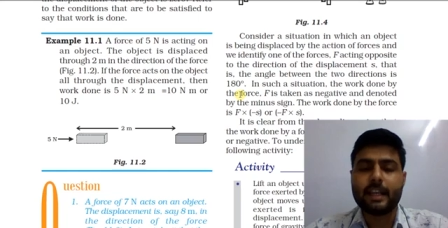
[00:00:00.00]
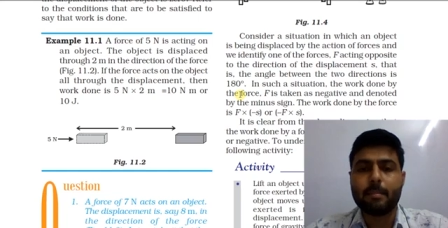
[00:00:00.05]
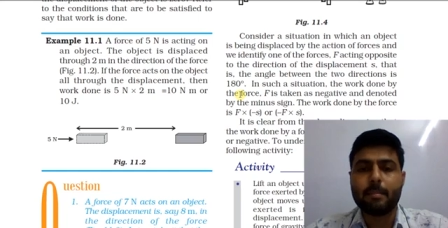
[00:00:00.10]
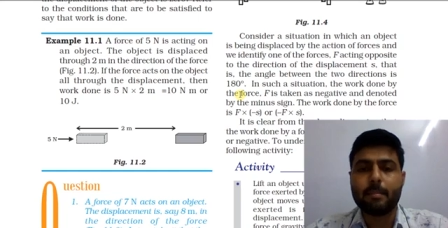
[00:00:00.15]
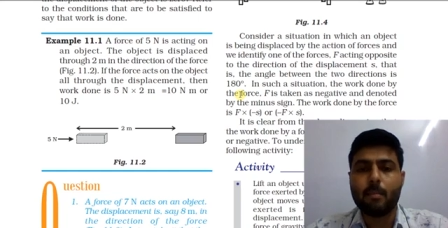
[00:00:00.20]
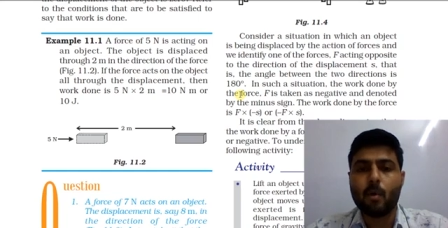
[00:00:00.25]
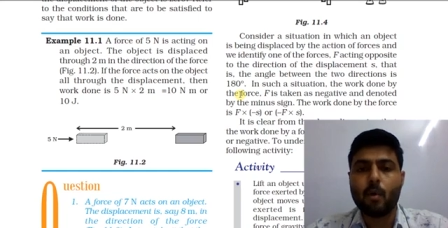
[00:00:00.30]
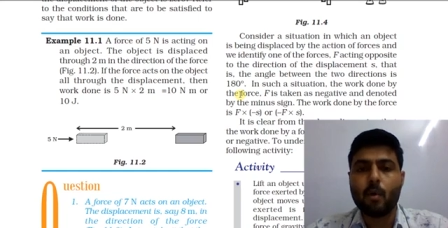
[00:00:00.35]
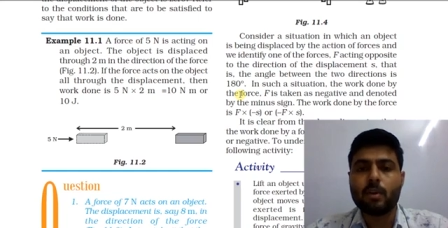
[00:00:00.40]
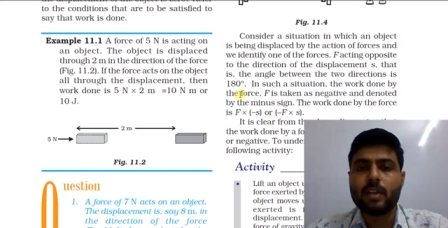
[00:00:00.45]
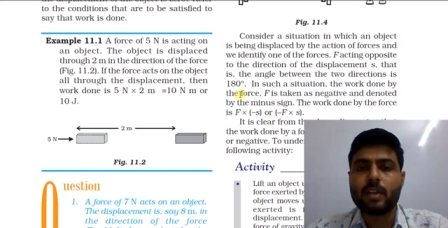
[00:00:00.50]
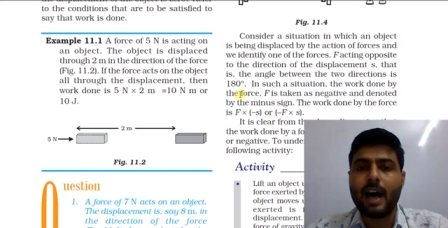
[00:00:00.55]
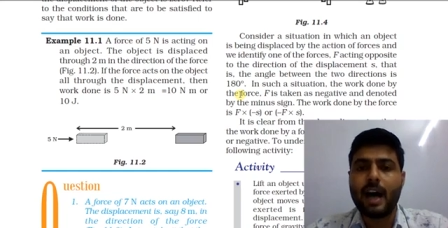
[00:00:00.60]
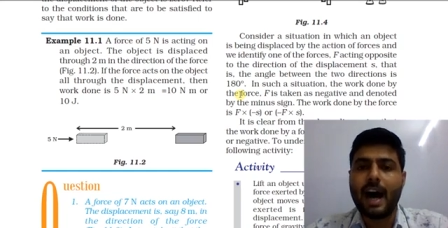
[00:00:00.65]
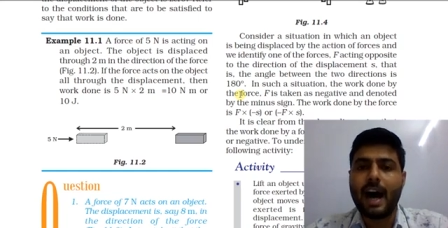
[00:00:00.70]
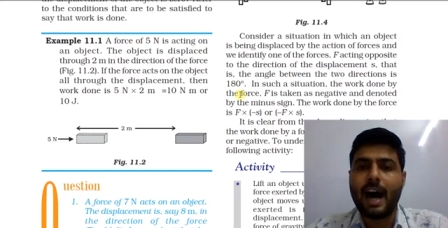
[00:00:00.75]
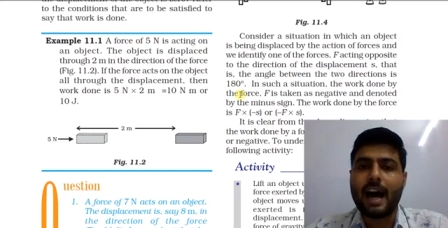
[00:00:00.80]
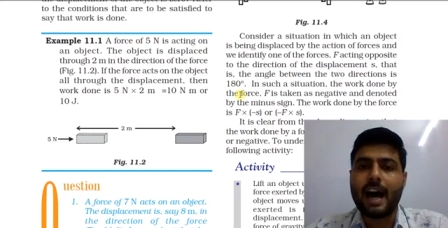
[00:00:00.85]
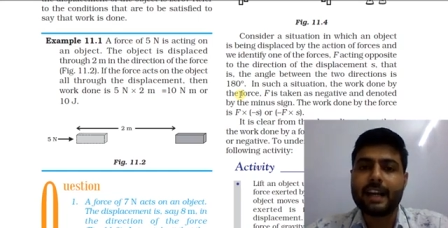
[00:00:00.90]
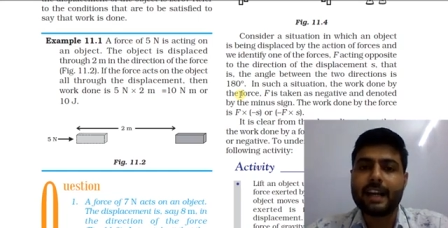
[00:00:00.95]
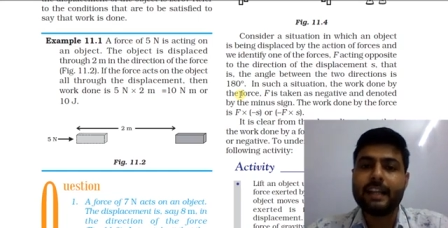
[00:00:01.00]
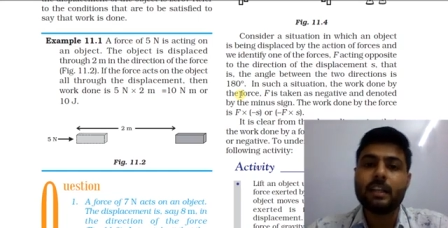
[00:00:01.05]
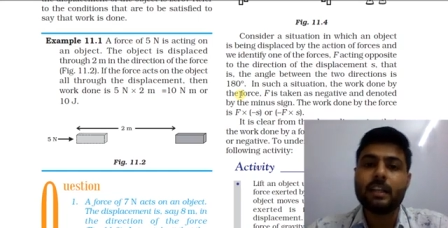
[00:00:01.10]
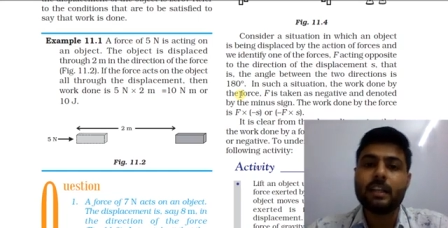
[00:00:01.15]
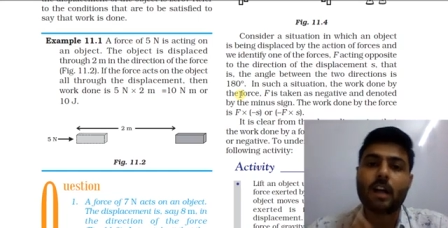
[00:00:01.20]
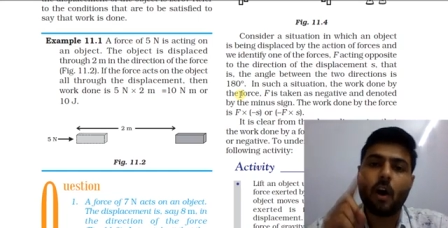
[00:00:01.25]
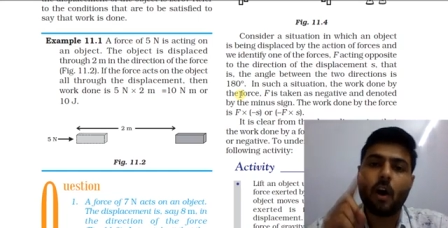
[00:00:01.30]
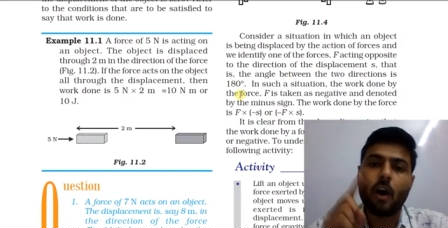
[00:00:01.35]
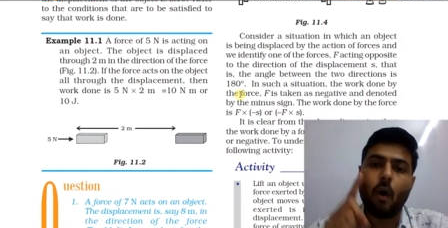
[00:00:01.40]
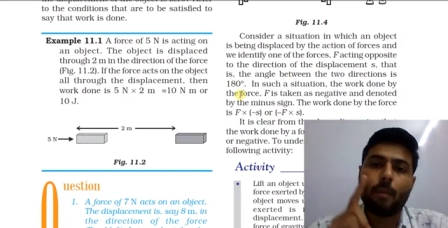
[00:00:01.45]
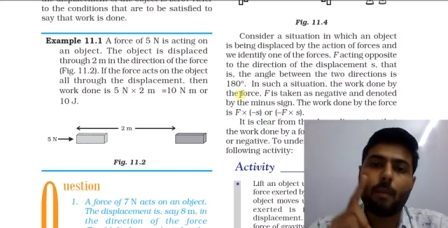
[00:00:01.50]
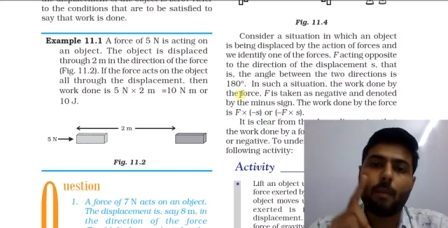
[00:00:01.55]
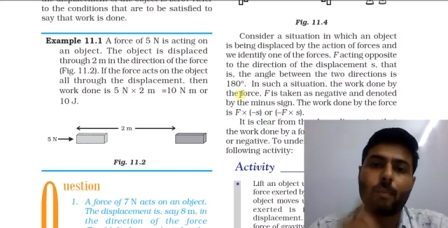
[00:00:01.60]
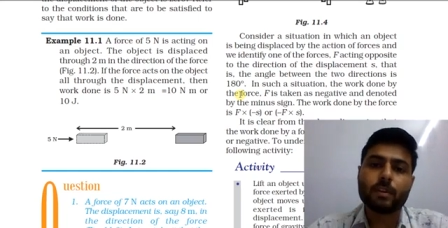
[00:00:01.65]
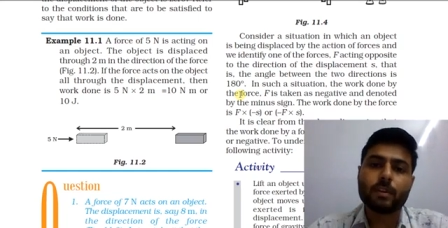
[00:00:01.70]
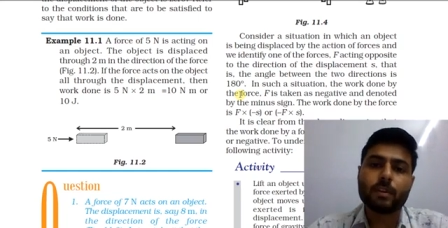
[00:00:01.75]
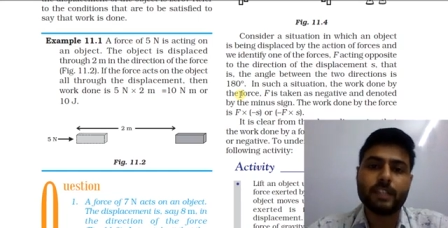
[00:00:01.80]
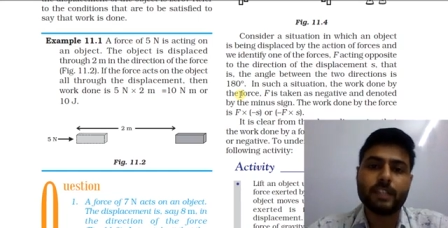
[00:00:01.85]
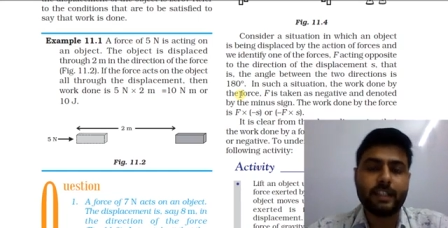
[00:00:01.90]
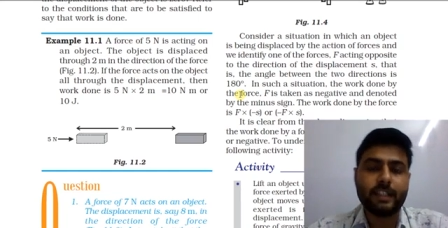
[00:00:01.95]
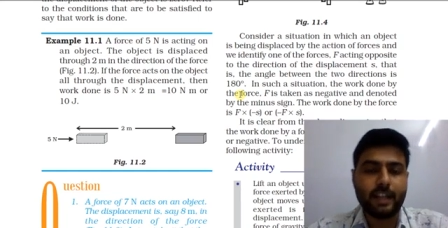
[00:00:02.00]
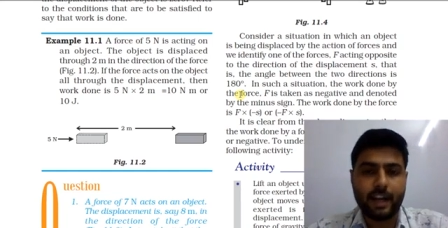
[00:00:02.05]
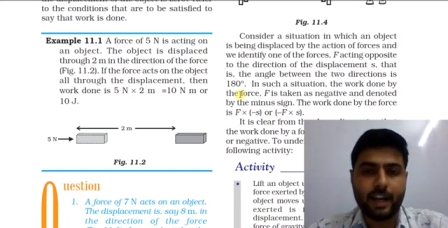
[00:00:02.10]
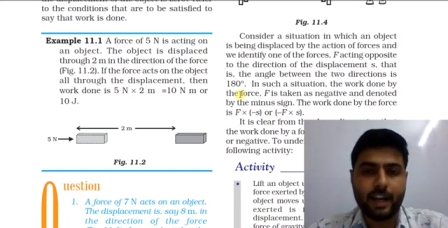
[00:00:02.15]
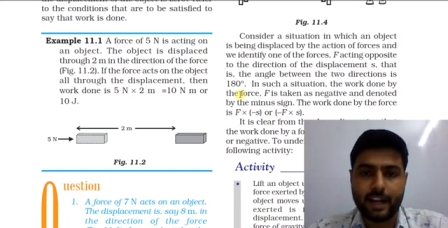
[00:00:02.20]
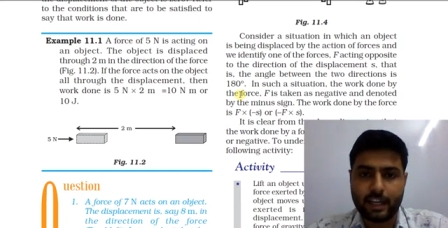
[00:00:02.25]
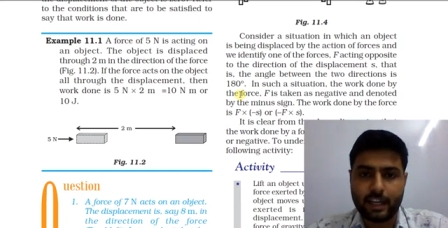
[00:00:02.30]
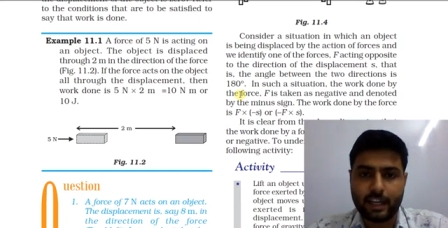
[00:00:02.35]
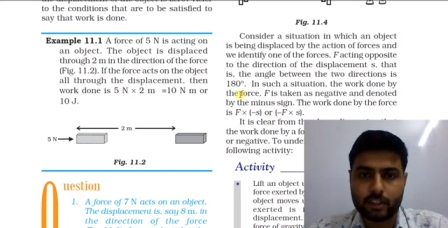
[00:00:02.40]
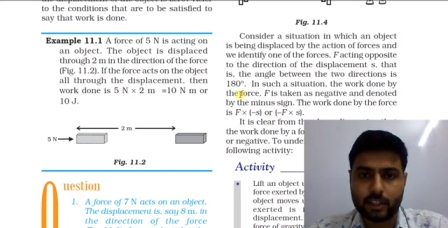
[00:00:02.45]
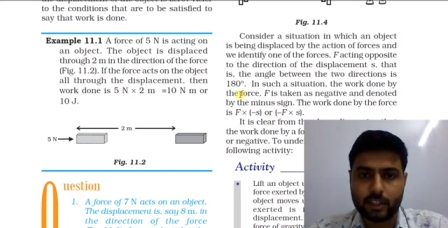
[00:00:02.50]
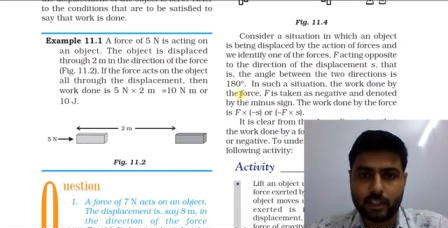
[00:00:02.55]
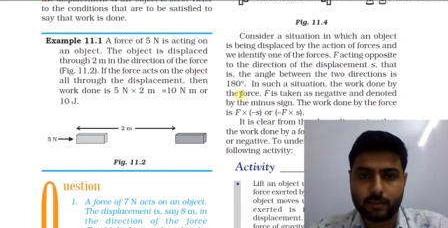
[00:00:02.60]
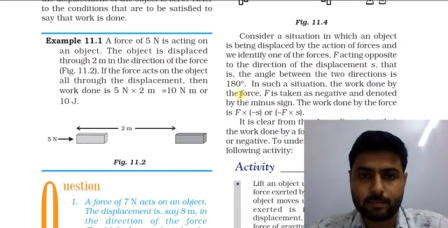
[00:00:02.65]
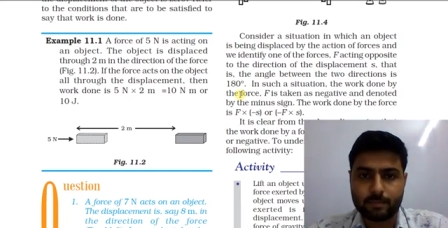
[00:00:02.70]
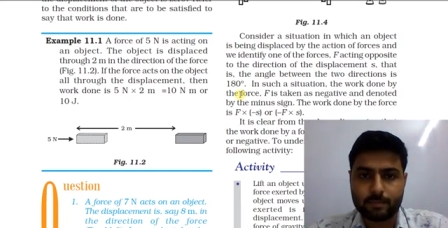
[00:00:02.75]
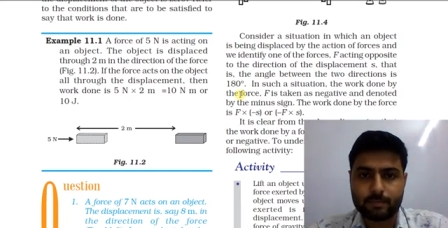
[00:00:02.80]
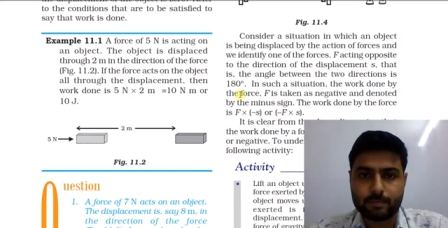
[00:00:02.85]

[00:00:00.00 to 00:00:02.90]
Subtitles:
they both are in opposite direction.